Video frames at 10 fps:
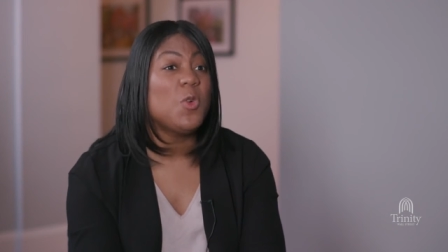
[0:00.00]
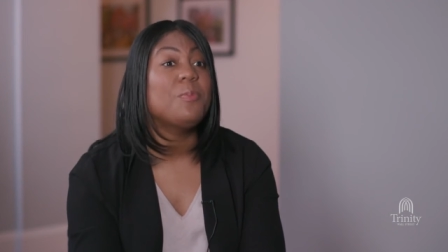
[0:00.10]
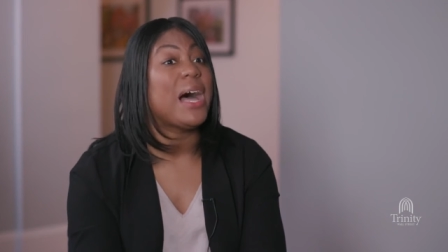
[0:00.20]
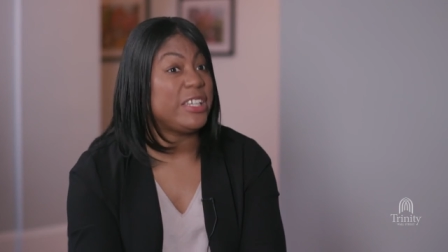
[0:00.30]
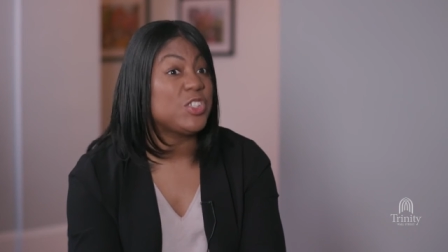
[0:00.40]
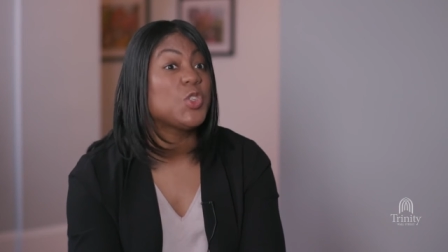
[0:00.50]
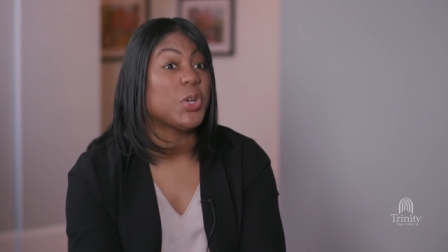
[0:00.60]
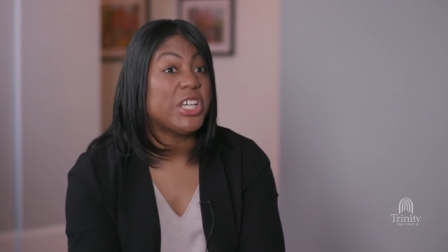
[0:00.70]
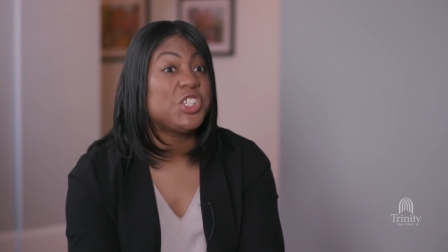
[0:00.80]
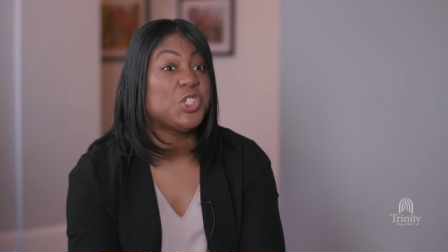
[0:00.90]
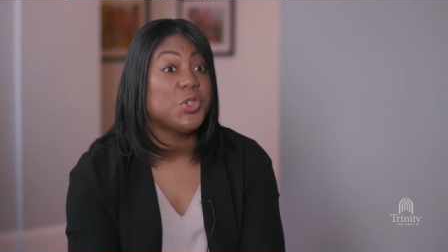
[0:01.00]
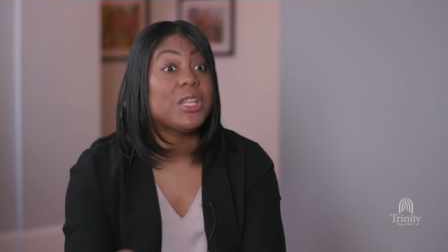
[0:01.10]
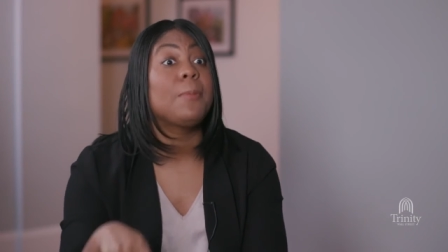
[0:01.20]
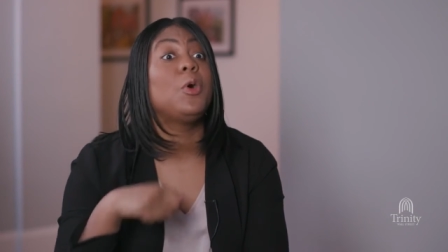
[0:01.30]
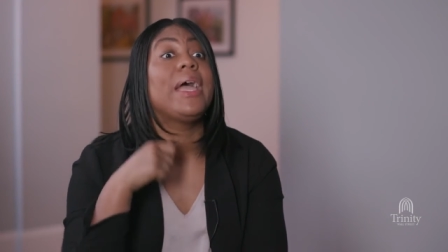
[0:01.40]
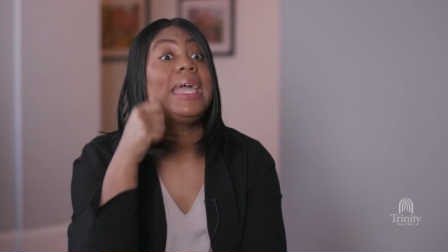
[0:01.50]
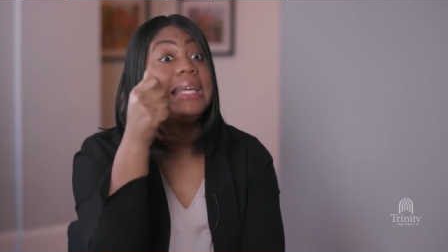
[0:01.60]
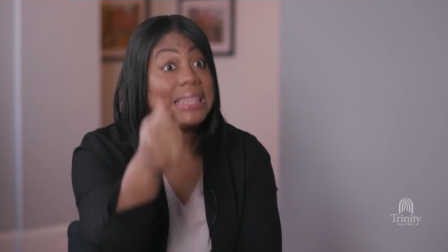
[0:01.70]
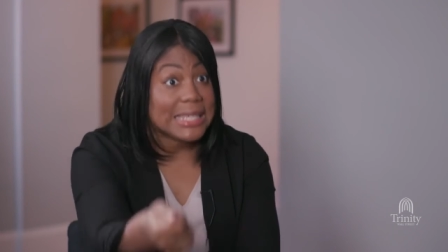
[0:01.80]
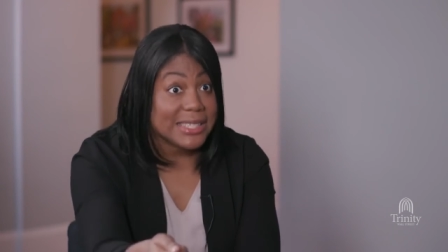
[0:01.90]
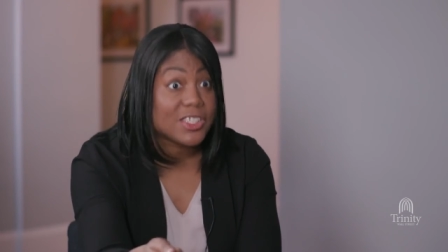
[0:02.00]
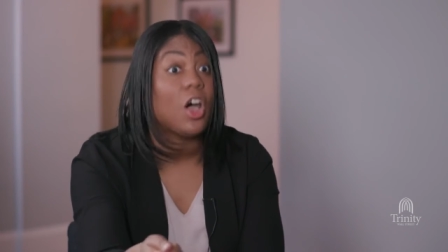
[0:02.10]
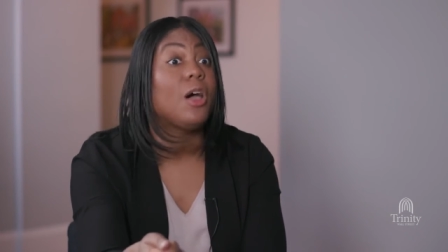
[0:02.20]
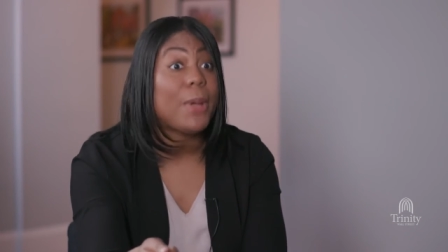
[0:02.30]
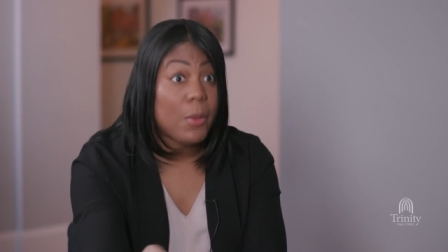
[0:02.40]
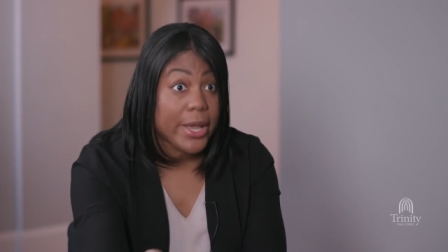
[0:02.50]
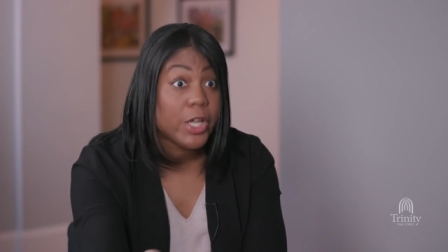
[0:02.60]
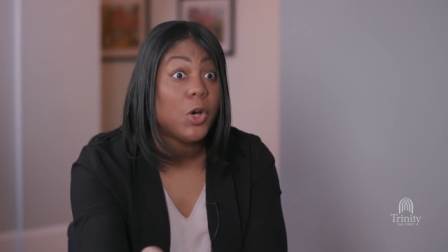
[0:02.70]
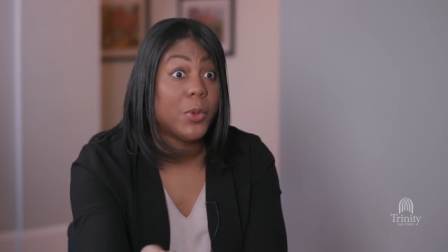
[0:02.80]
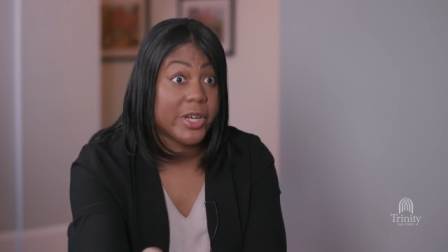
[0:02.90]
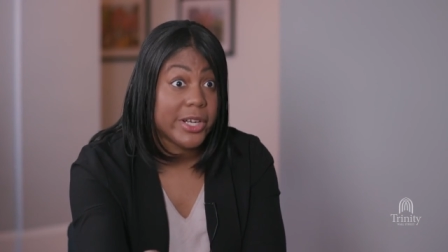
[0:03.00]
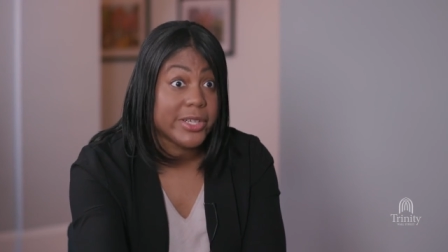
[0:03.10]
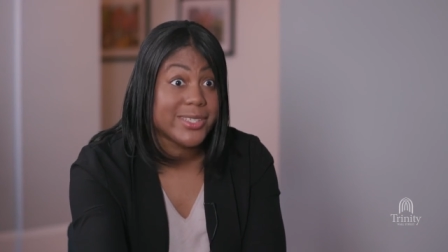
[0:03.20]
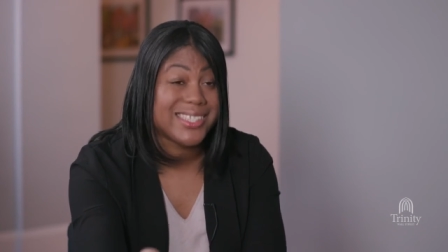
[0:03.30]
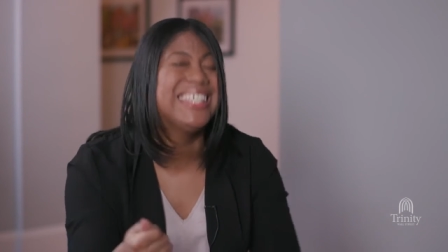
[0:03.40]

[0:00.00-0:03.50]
my story too that I'm gonna hand this to all my white coworkers.